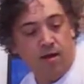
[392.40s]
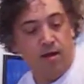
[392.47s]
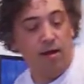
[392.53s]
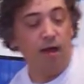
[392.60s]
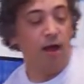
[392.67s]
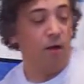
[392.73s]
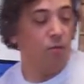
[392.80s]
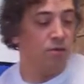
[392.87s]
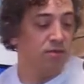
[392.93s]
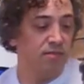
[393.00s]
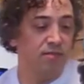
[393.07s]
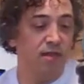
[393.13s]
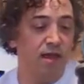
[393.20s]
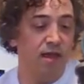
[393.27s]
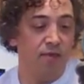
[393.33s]
Now I will
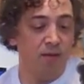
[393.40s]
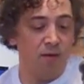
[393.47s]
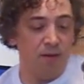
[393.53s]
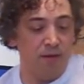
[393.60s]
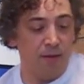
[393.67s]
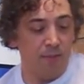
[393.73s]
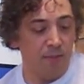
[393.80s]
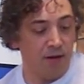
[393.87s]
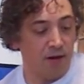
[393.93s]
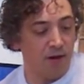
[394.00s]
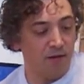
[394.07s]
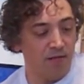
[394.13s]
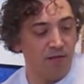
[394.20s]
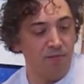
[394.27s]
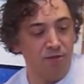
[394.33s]
say though that
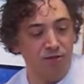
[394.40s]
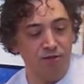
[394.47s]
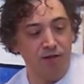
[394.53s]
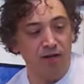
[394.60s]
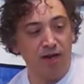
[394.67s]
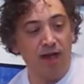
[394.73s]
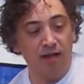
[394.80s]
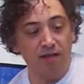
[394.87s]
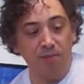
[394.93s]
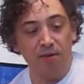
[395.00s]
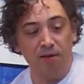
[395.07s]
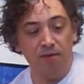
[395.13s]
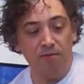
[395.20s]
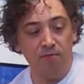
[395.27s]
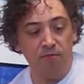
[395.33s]
because this machine has
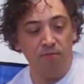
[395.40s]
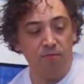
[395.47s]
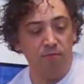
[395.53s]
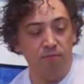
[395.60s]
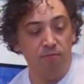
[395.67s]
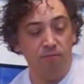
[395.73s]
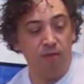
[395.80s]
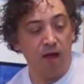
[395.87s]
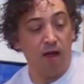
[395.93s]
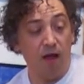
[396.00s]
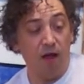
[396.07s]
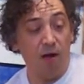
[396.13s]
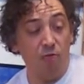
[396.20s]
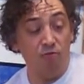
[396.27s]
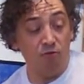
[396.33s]
been
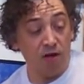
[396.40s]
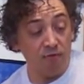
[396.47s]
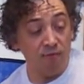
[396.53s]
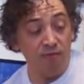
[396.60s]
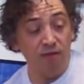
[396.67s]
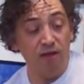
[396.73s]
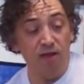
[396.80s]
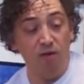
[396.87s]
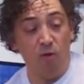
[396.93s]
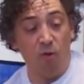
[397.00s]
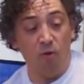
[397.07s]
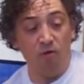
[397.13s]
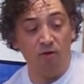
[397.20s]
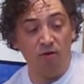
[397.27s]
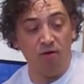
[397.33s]
roughly
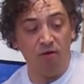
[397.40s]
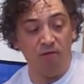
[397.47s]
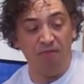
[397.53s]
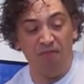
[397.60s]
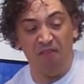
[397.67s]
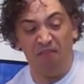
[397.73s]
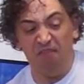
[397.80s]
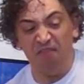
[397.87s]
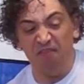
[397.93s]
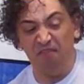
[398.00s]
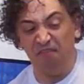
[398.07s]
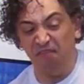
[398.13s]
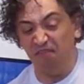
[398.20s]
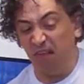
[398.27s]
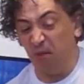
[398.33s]
over,
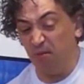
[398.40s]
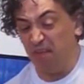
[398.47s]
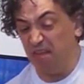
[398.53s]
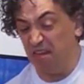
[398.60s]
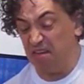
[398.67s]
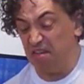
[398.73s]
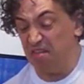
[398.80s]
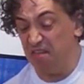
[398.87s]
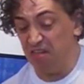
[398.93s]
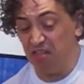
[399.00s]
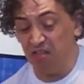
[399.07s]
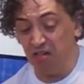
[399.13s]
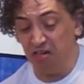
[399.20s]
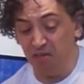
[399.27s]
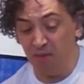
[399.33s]
I would say
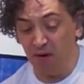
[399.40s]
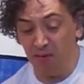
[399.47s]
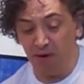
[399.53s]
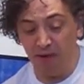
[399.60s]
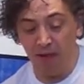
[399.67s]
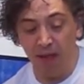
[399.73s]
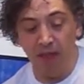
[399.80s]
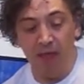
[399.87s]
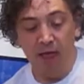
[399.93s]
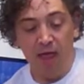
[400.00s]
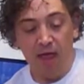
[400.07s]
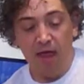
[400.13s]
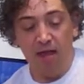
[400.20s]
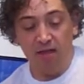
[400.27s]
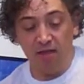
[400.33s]
6 years maybe,
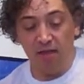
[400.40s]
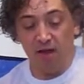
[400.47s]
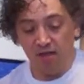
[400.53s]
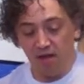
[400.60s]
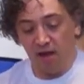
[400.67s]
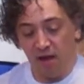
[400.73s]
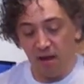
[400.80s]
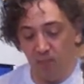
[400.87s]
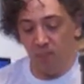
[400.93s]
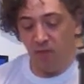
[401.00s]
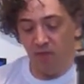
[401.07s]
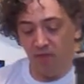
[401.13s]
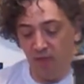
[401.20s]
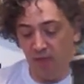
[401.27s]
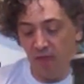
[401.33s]
it does come
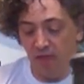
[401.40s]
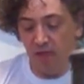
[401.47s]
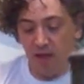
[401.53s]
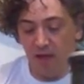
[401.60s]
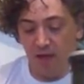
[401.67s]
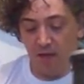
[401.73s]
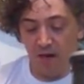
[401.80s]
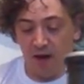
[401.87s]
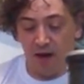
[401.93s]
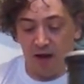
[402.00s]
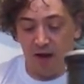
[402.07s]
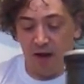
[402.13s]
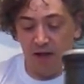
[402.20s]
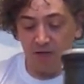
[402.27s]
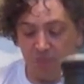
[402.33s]
with a
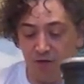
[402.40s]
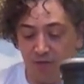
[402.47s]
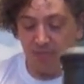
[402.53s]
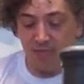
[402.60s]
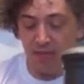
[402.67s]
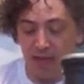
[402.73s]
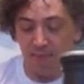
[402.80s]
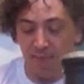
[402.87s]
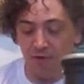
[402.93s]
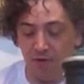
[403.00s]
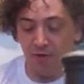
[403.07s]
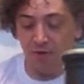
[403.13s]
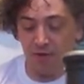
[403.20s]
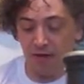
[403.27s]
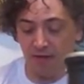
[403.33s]
an extra
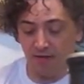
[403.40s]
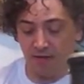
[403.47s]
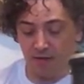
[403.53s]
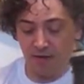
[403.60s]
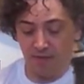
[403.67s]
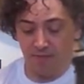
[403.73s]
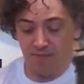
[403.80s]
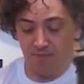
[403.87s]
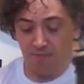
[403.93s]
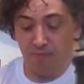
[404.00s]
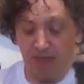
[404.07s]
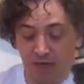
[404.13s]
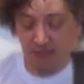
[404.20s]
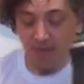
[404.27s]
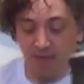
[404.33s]
adapter that's
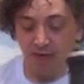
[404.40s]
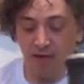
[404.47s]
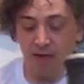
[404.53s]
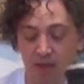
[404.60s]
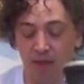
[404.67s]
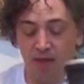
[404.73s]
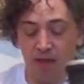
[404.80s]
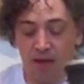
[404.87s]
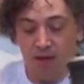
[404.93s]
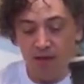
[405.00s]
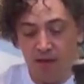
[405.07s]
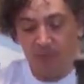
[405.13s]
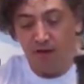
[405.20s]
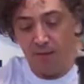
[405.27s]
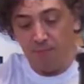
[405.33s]
plastic
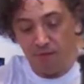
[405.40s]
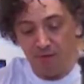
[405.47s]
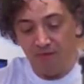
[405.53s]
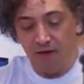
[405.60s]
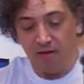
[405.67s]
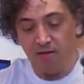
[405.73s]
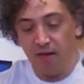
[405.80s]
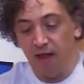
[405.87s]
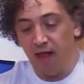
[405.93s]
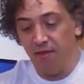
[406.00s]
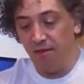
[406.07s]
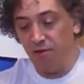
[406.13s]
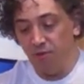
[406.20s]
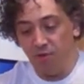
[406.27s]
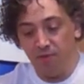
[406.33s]
that prevents a lot
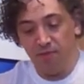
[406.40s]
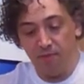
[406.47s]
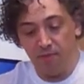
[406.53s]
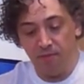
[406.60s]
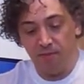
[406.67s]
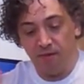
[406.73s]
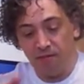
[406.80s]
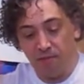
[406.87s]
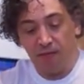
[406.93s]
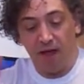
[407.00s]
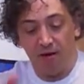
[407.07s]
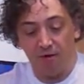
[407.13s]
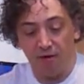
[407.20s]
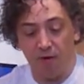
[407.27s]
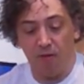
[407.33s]
of the juice from
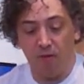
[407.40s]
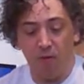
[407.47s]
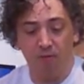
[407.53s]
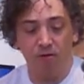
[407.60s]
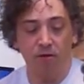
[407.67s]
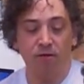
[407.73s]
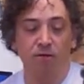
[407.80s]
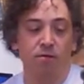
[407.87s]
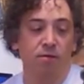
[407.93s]
splattering all over.